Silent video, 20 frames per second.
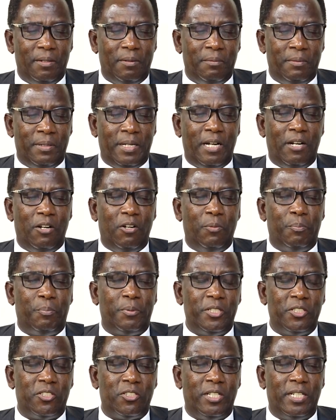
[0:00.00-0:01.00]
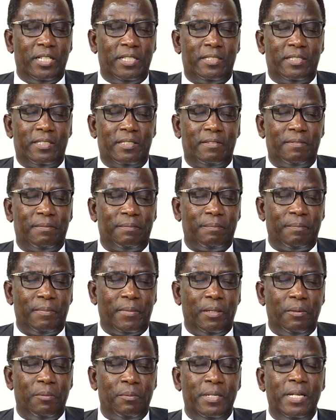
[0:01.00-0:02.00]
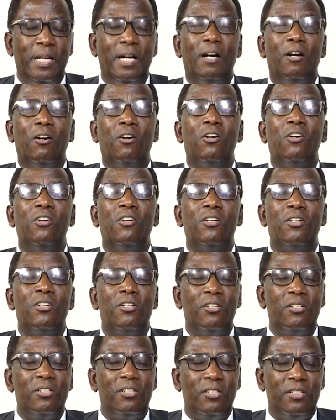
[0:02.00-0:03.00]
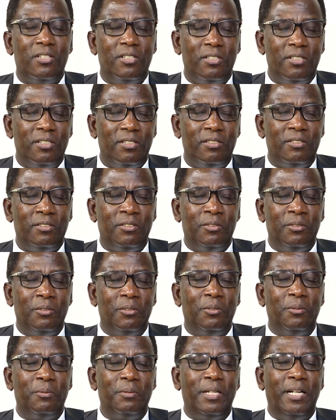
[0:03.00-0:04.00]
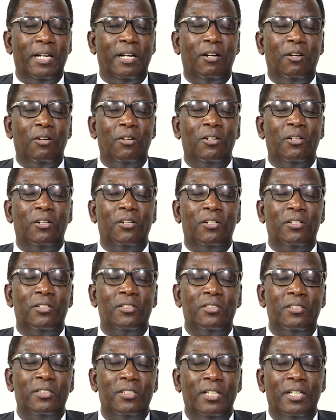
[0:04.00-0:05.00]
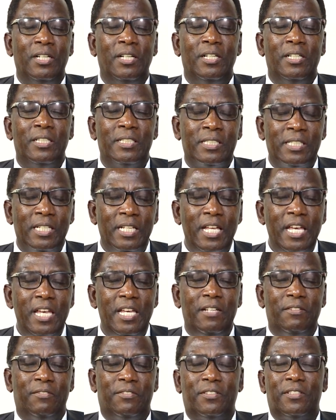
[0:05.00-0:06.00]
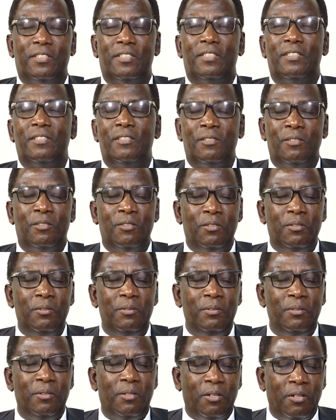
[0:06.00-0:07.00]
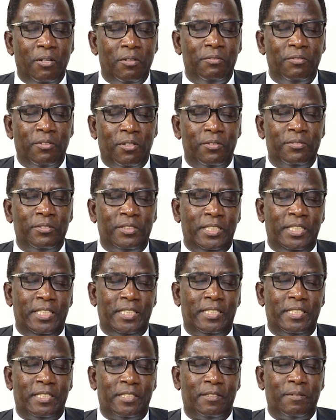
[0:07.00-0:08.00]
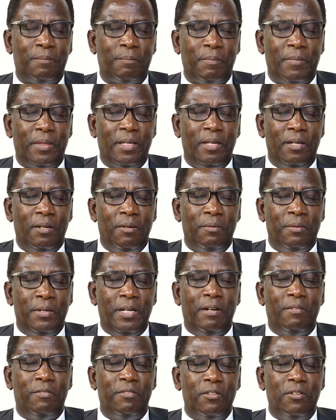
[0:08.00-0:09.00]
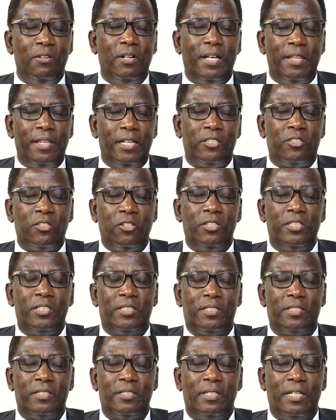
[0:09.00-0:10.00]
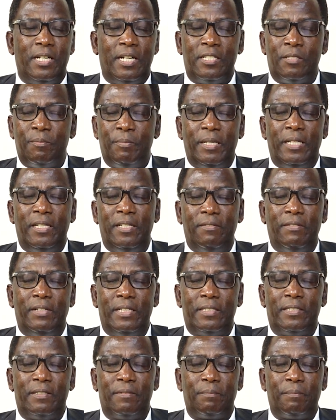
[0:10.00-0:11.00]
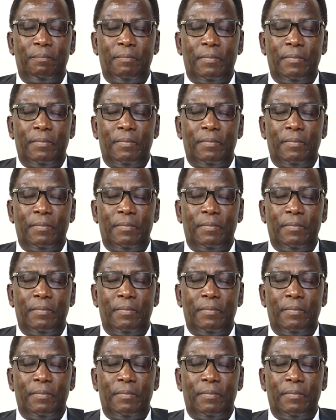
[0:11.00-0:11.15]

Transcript: We are all prisoners. We are all, you know, we are all slaves, you know, of Jesus. We have no other choice as believers.